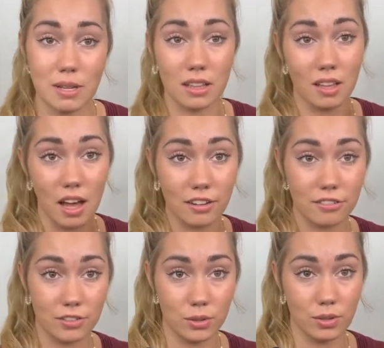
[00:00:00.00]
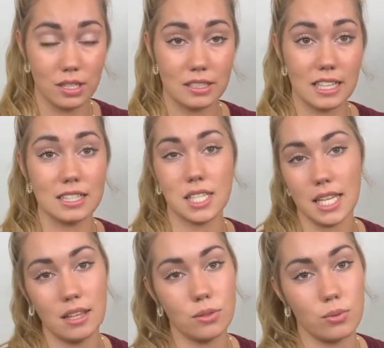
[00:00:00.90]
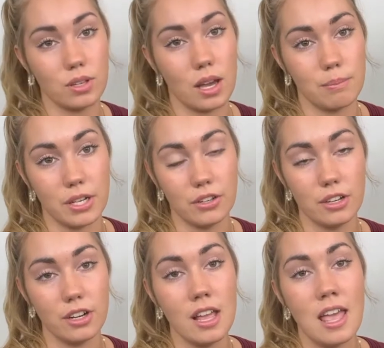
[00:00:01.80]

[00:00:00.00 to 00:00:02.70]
a lot of food that's leaking through the gut barrier.